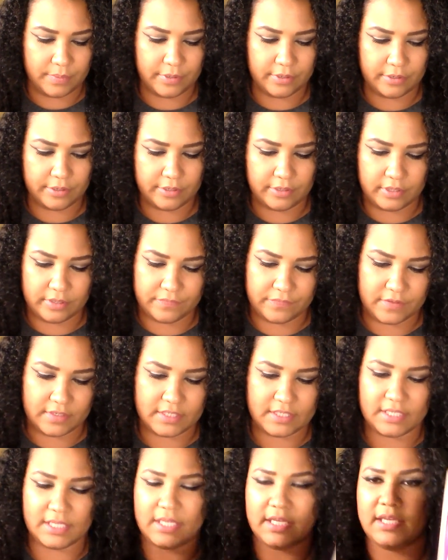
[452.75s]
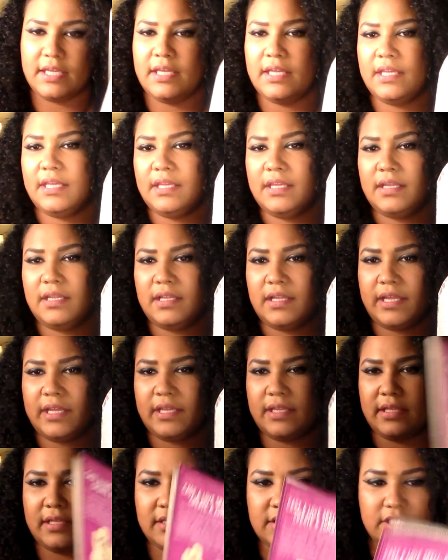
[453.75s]
burial of the dead,
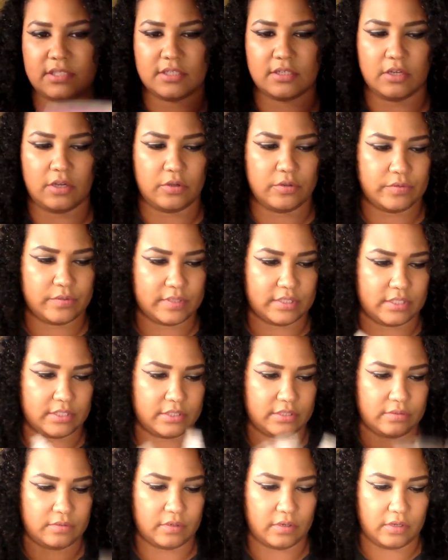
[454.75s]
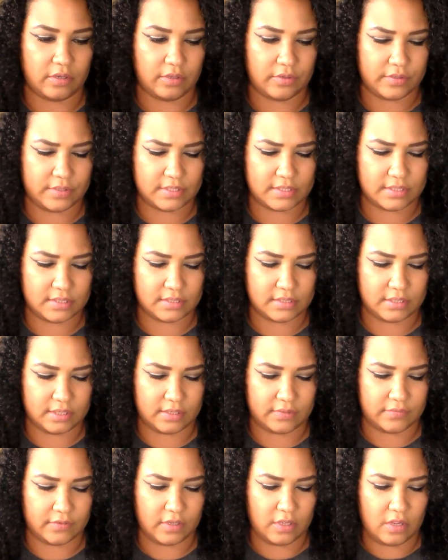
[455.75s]
like it just goes into all this
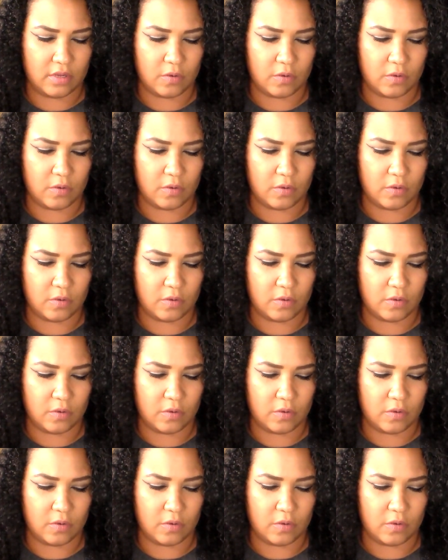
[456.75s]
stuff.